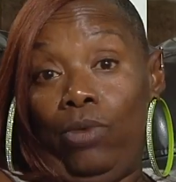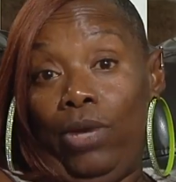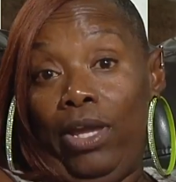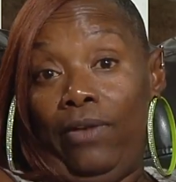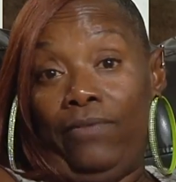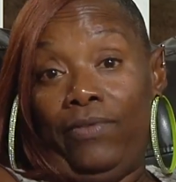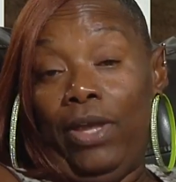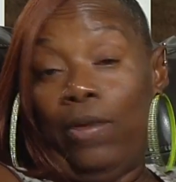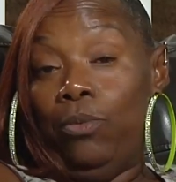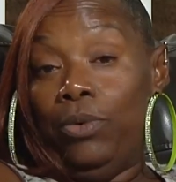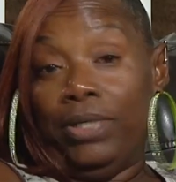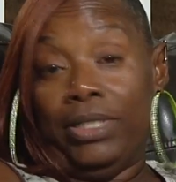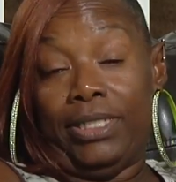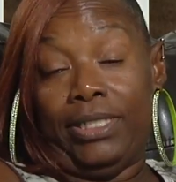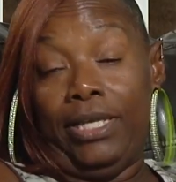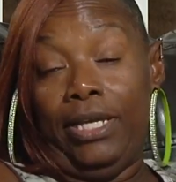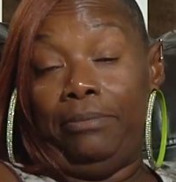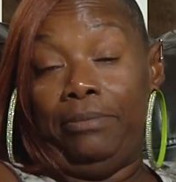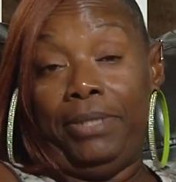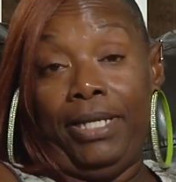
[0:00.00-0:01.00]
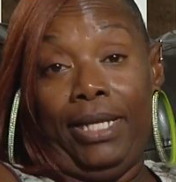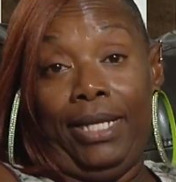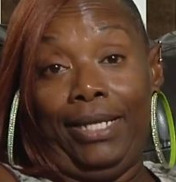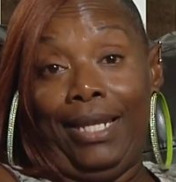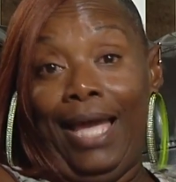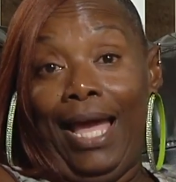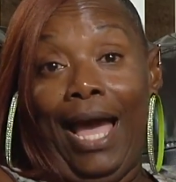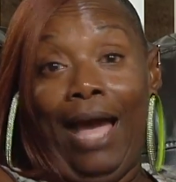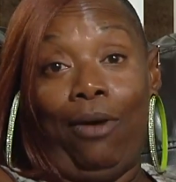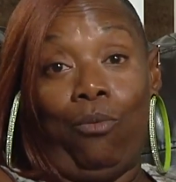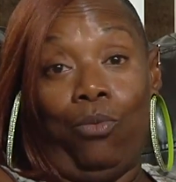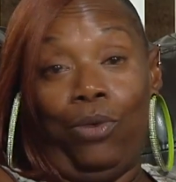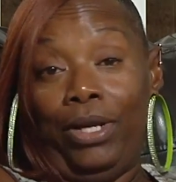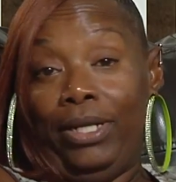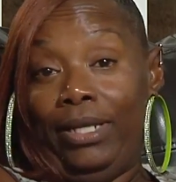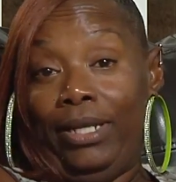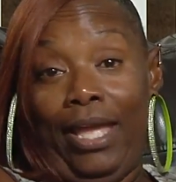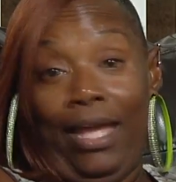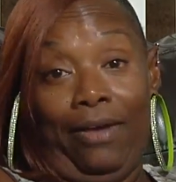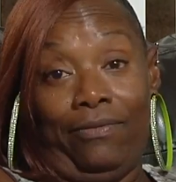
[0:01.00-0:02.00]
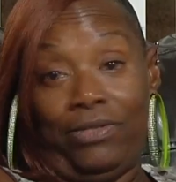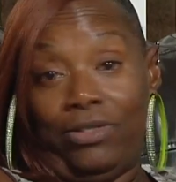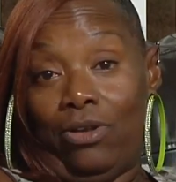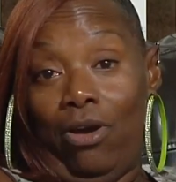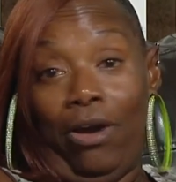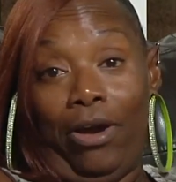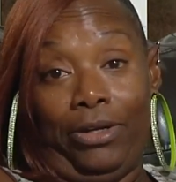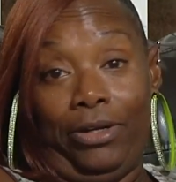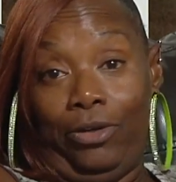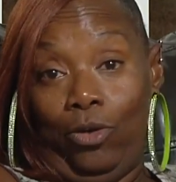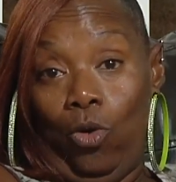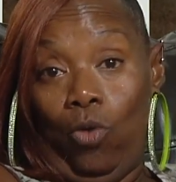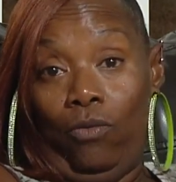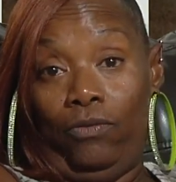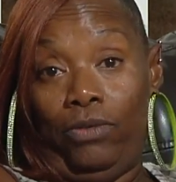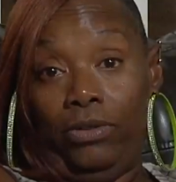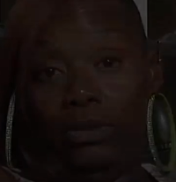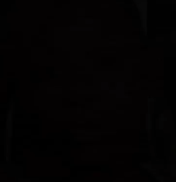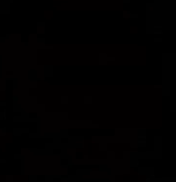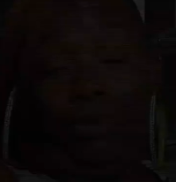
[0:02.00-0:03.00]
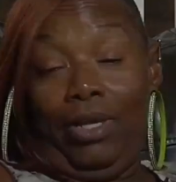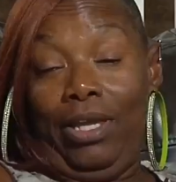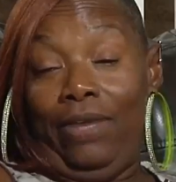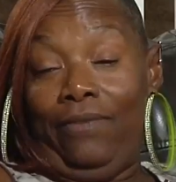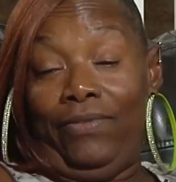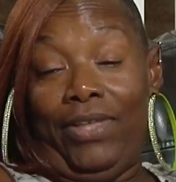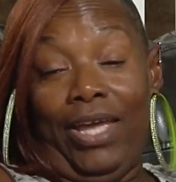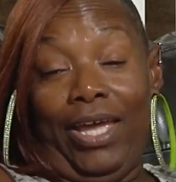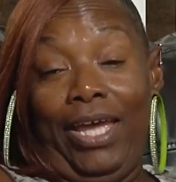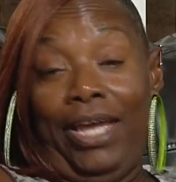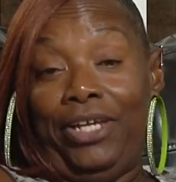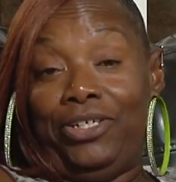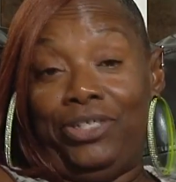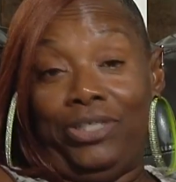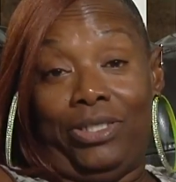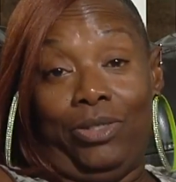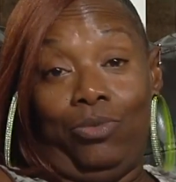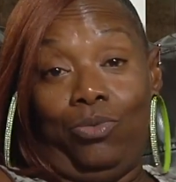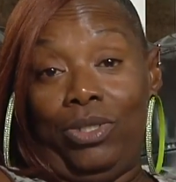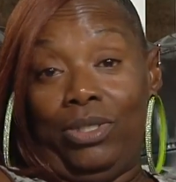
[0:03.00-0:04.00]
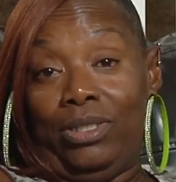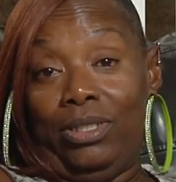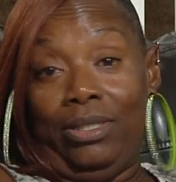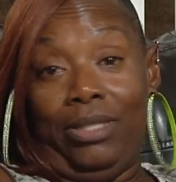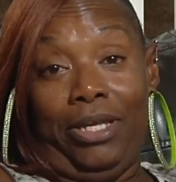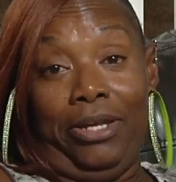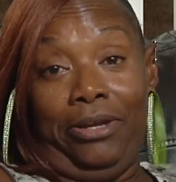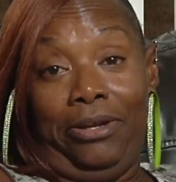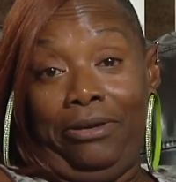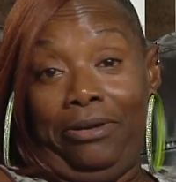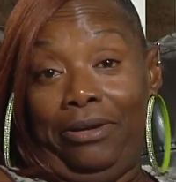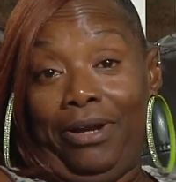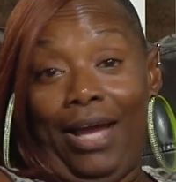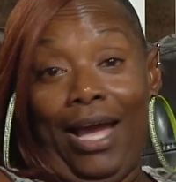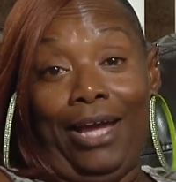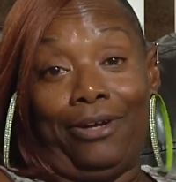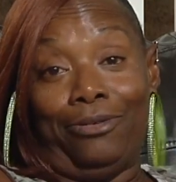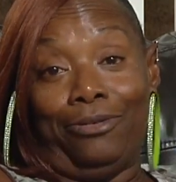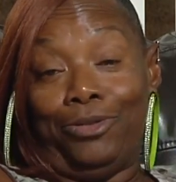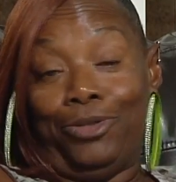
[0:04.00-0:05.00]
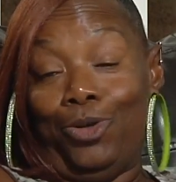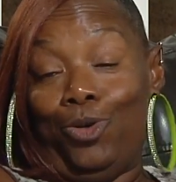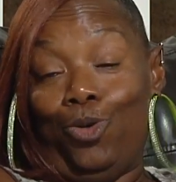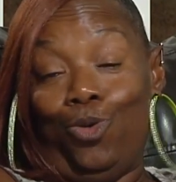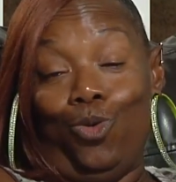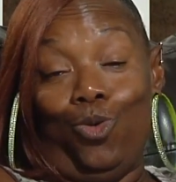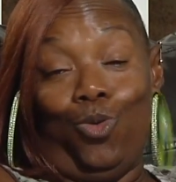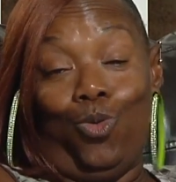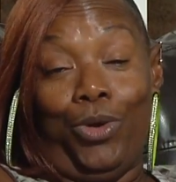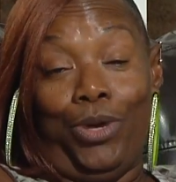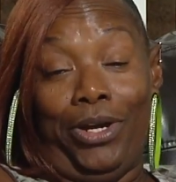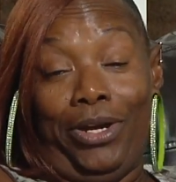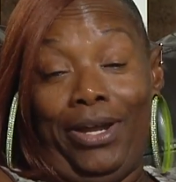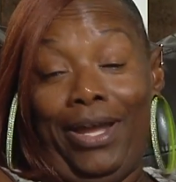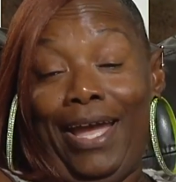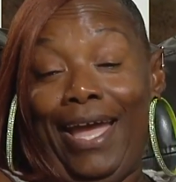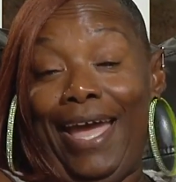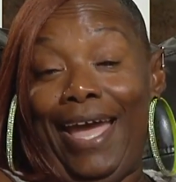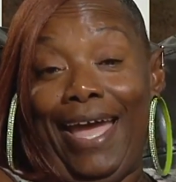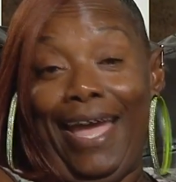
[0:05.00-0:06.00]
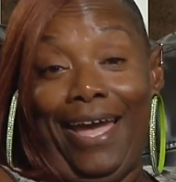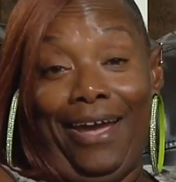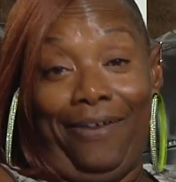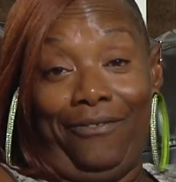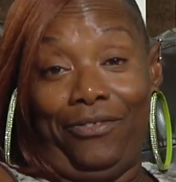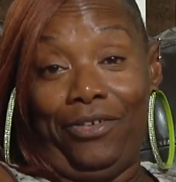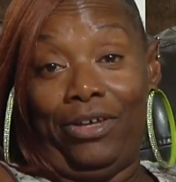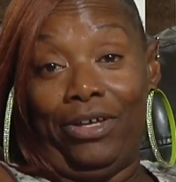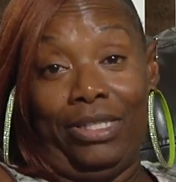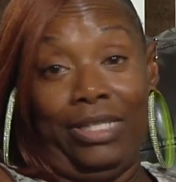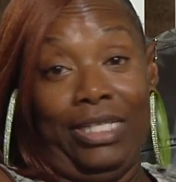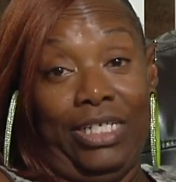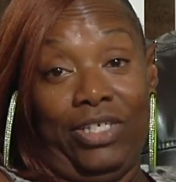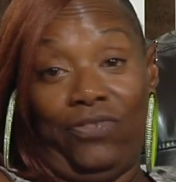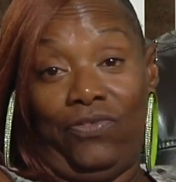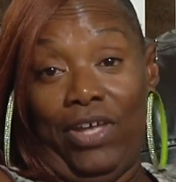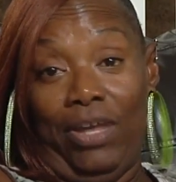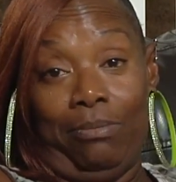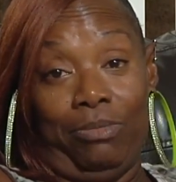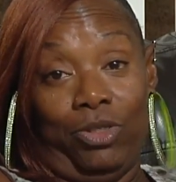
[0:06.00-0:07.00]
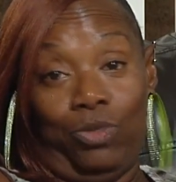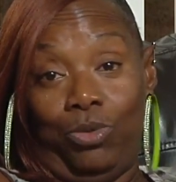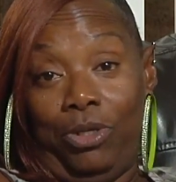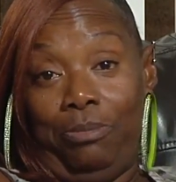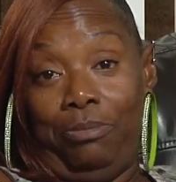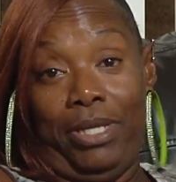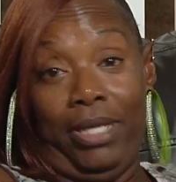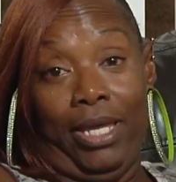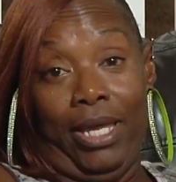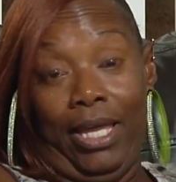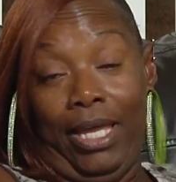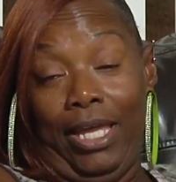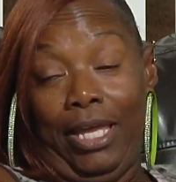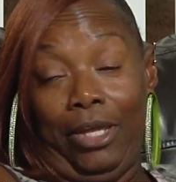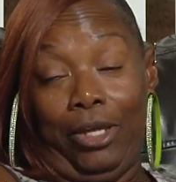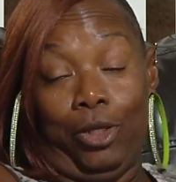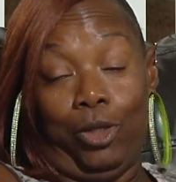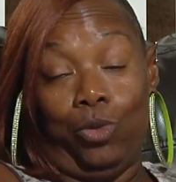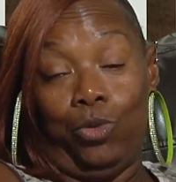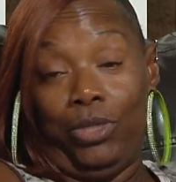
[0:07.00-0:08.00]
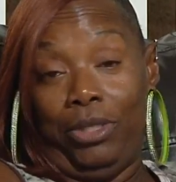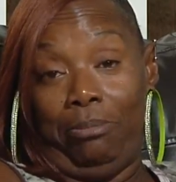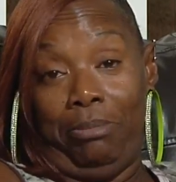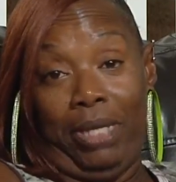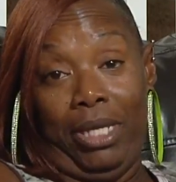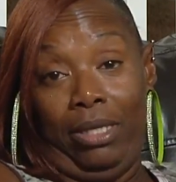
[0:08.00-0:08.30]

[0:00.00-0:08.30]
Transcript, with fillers: If they wouldn't have stepped in, I wouldn't have started over. If that agency wasn't there, I don't know where half of these families would be at, including